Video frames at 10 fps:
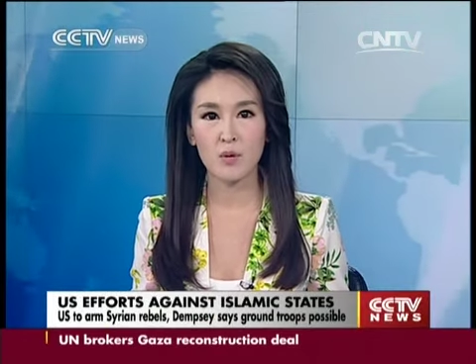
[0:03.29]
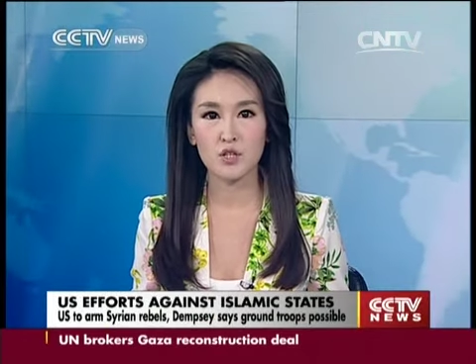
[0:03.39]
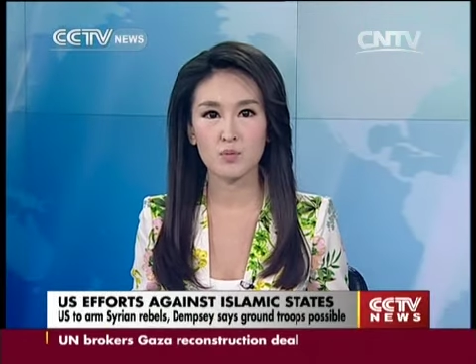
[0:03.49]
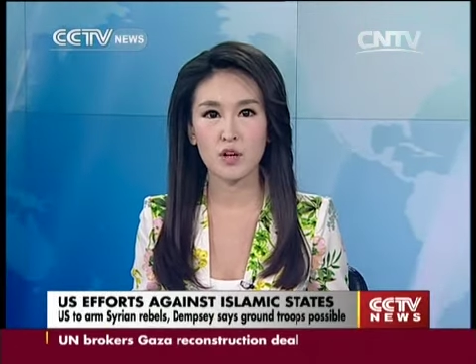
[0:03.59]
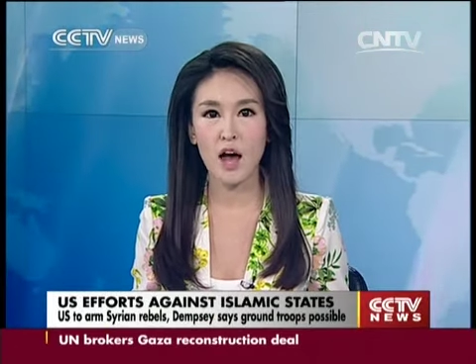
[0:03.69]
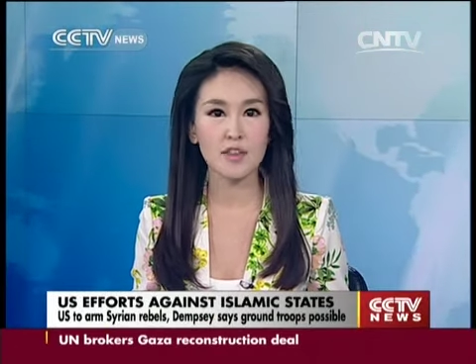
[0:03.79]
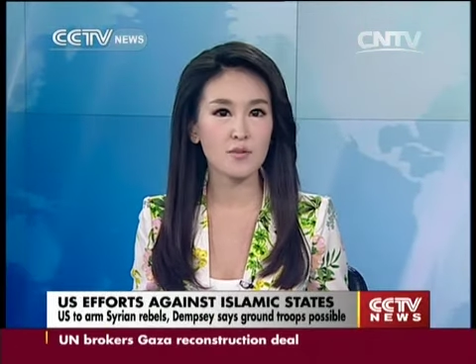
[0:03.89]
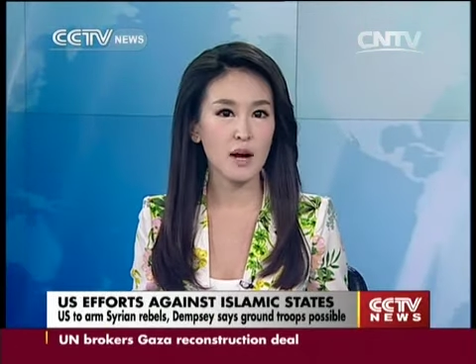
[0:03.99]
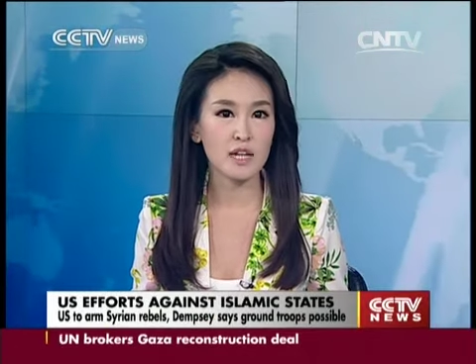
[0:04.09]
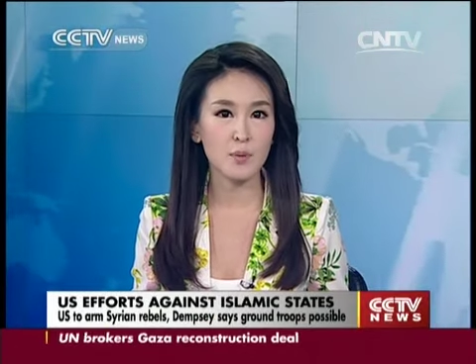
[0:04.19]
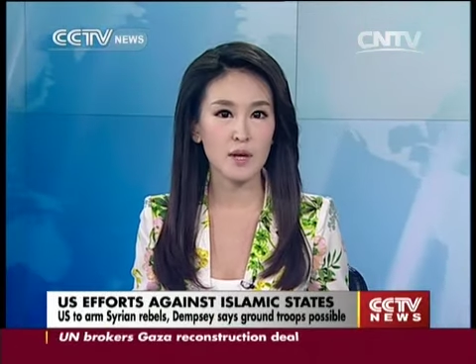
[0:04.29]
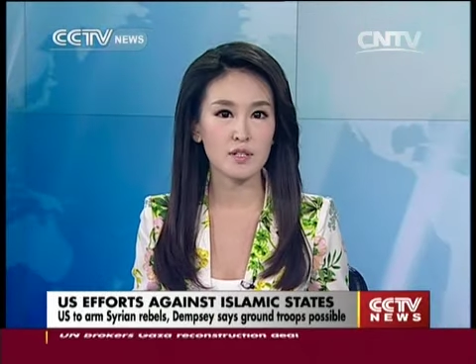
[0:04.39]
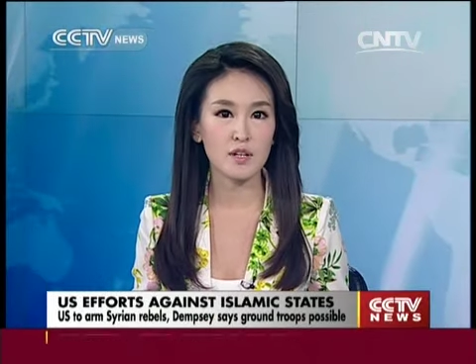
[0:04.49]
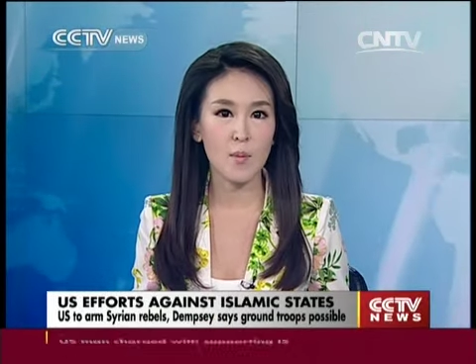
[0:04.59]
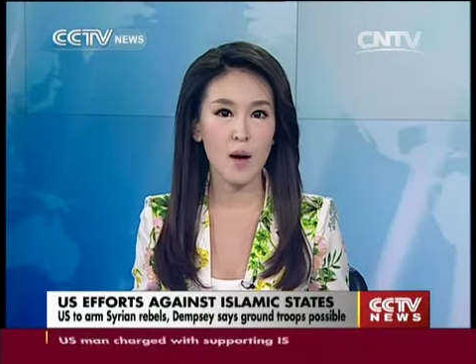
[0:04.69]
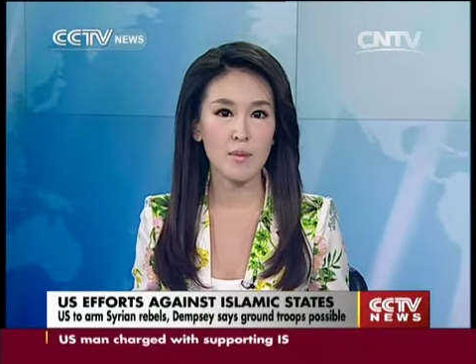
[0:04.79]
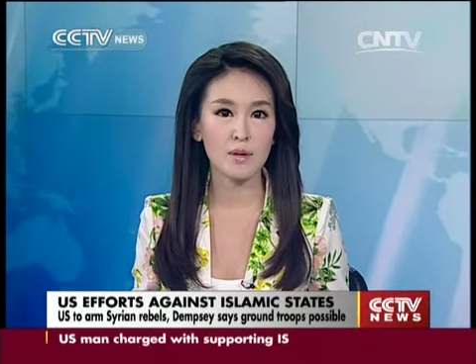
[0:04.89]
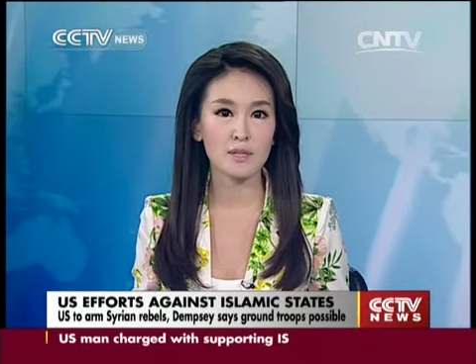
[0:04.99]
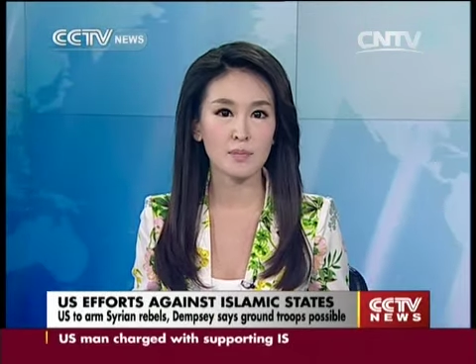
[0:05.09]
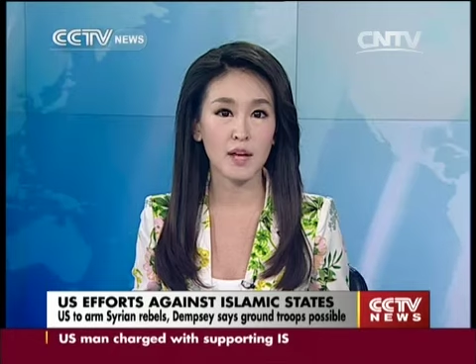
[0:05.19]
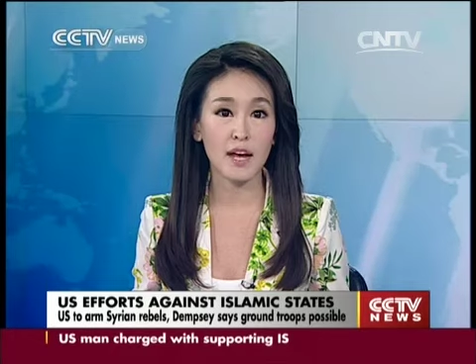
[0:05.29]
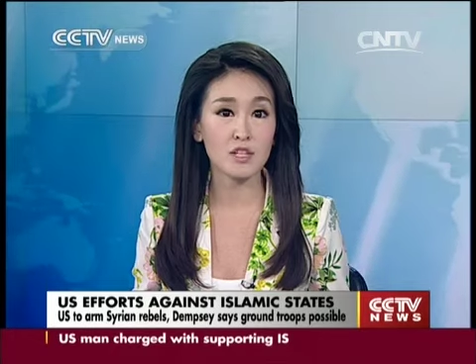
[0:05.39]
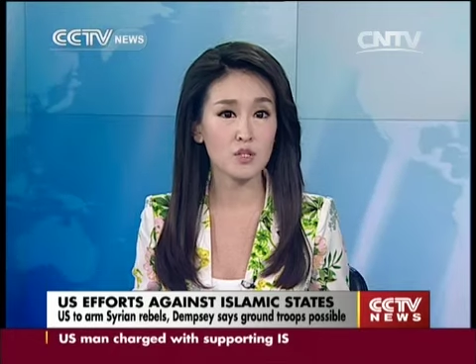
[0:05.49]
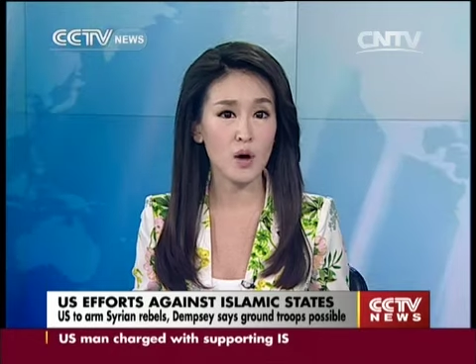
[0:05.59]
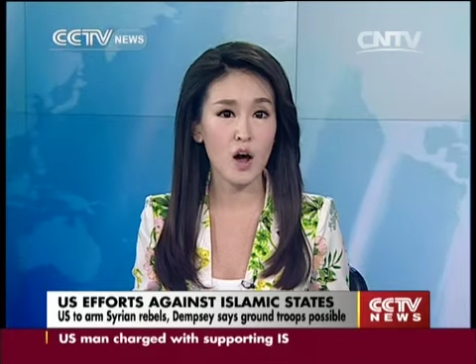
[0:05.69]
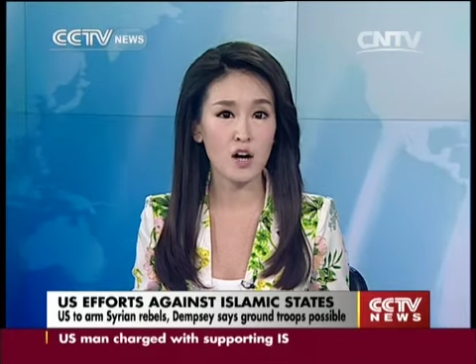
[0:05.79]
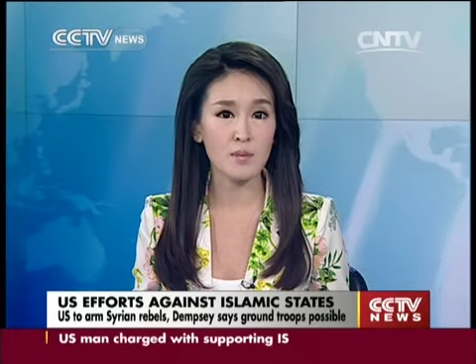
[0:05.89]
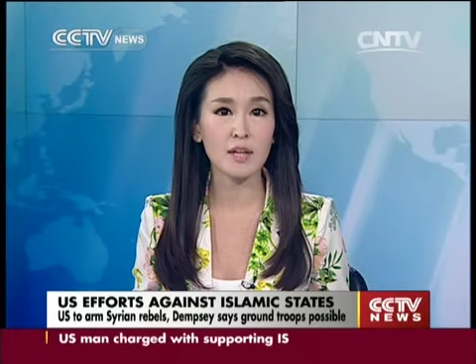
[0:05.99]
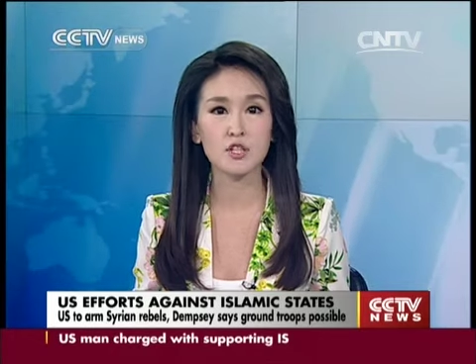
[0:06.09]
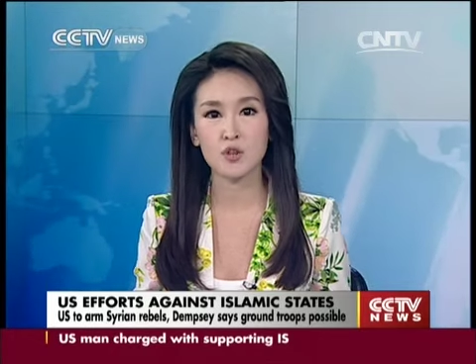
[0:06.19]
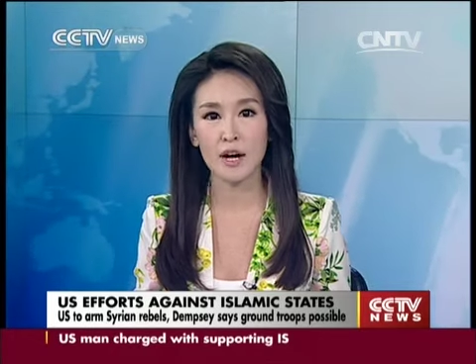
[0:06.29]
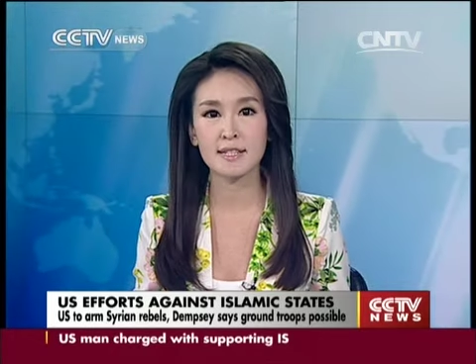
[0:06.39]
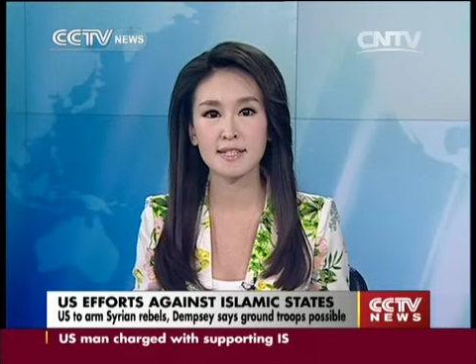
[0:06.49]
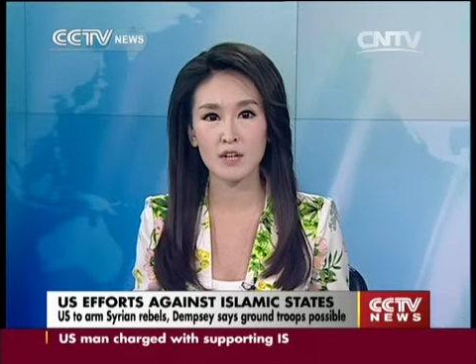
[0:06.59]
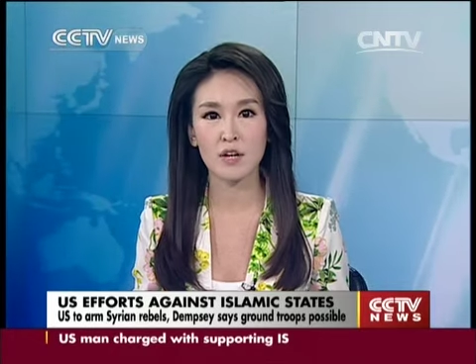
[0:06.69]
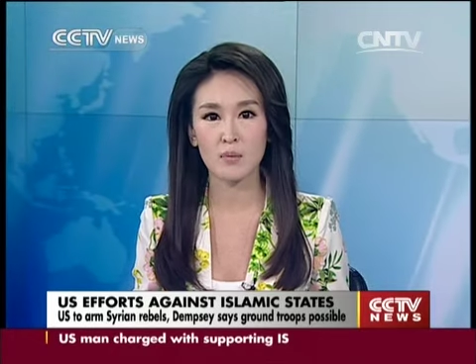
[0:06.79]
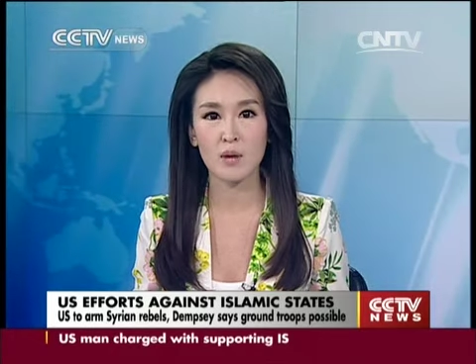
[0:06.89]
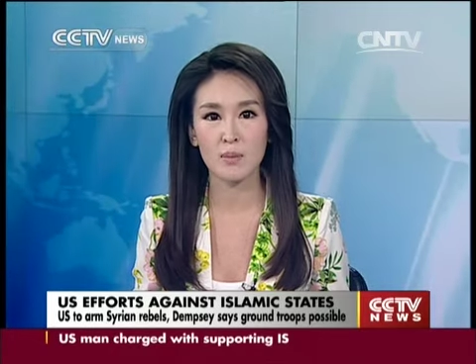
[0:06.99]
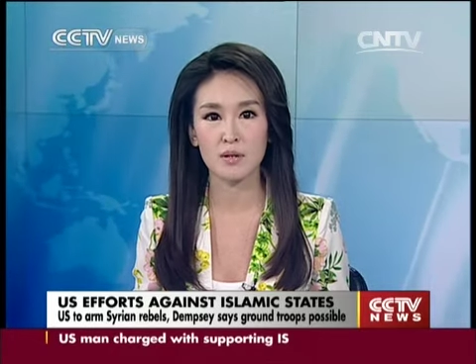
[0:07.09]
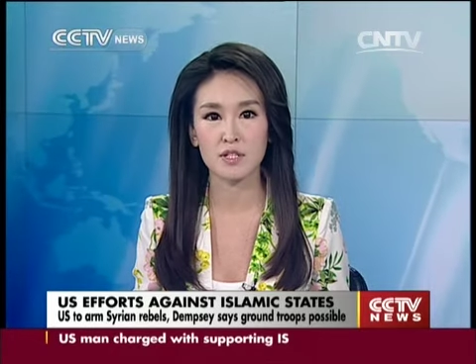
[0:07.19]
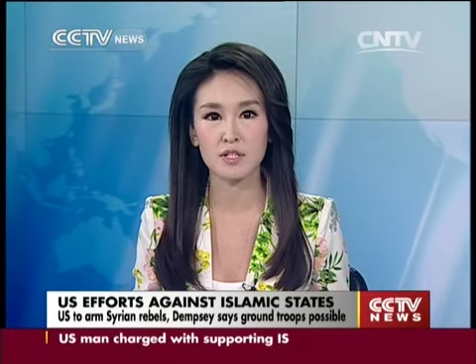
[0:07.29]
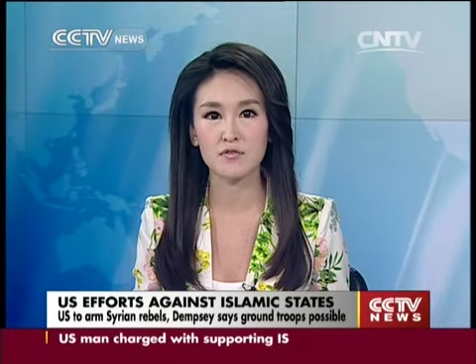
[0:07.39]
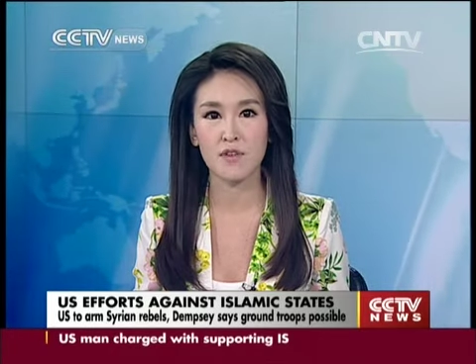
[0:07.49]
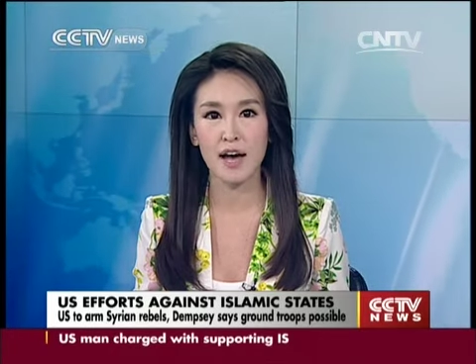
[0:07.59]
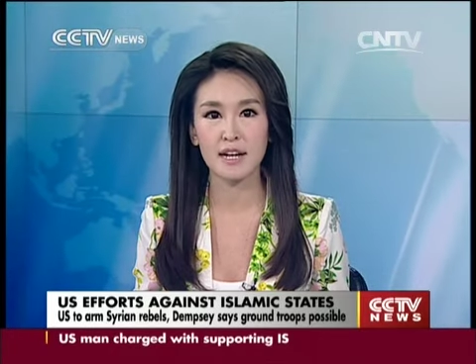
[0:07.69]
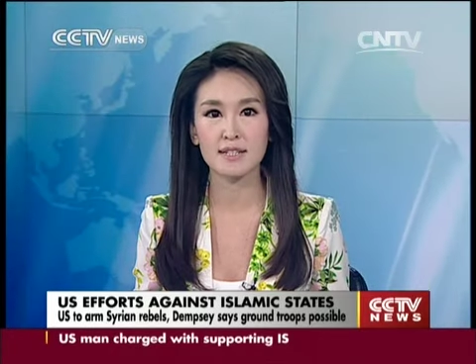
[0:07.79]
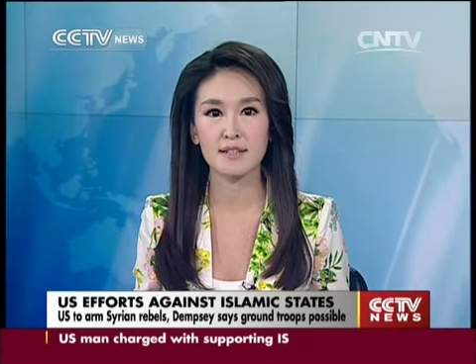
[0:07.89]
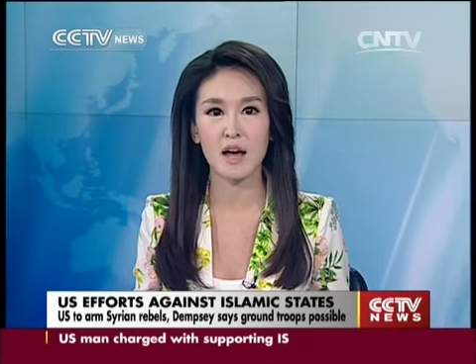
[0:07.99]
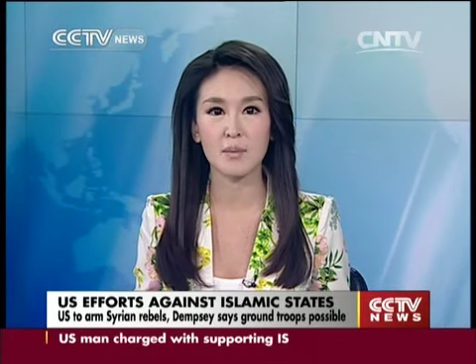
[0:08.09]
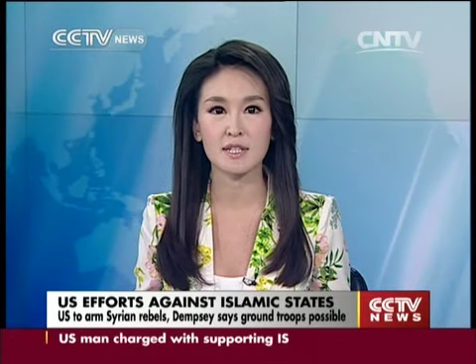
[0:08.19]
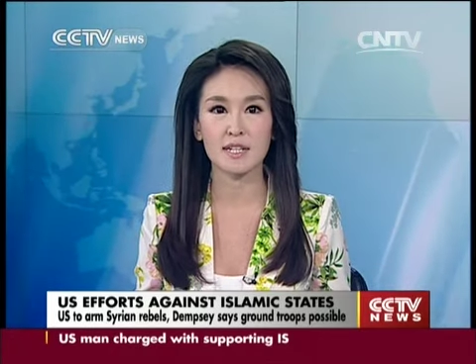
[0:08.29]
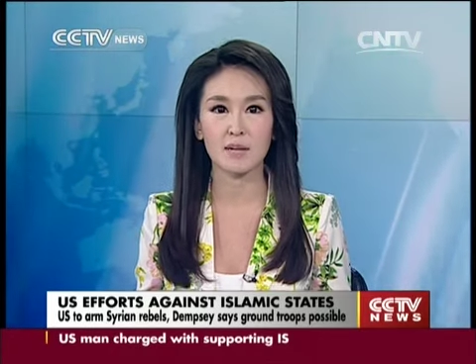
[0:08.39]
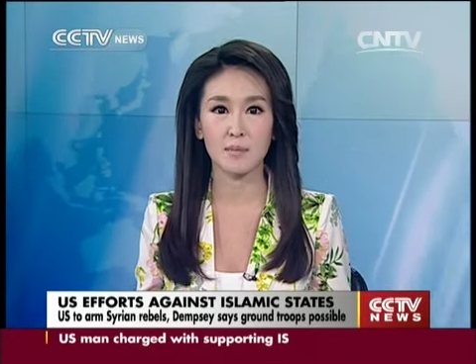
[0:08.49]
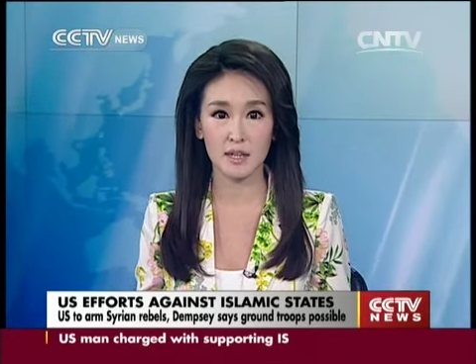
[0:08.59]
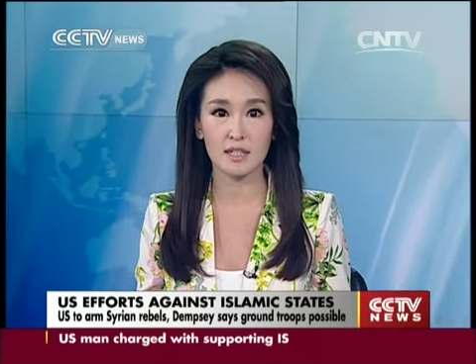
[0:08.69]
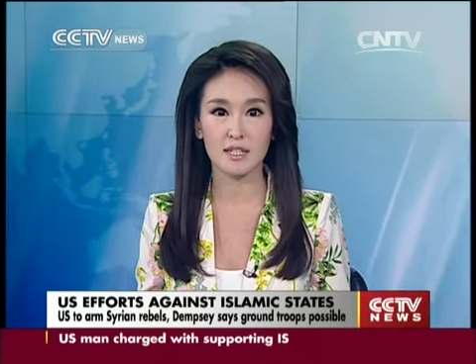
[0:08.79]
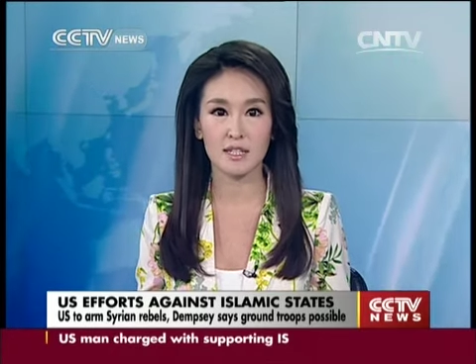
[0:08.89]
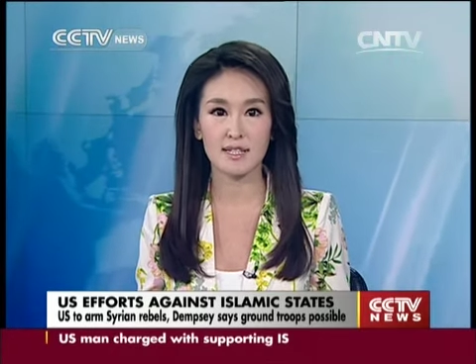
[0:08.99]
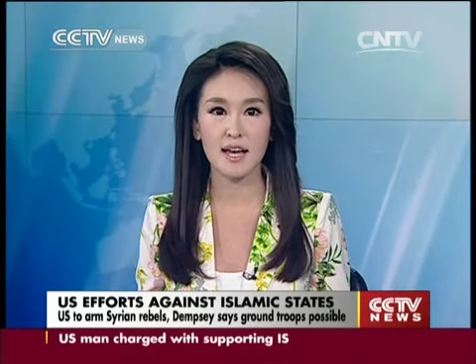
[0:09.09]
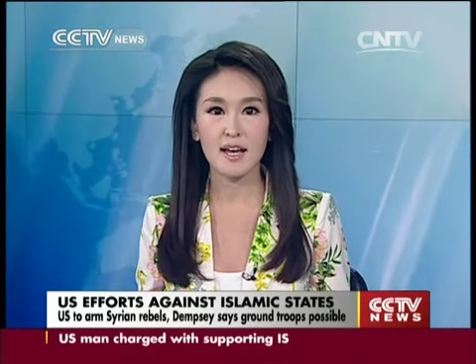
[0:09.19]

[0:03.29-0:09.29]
which would authorize President Obama's plan to arm and train Syrian rebels to fight Islamic State militants.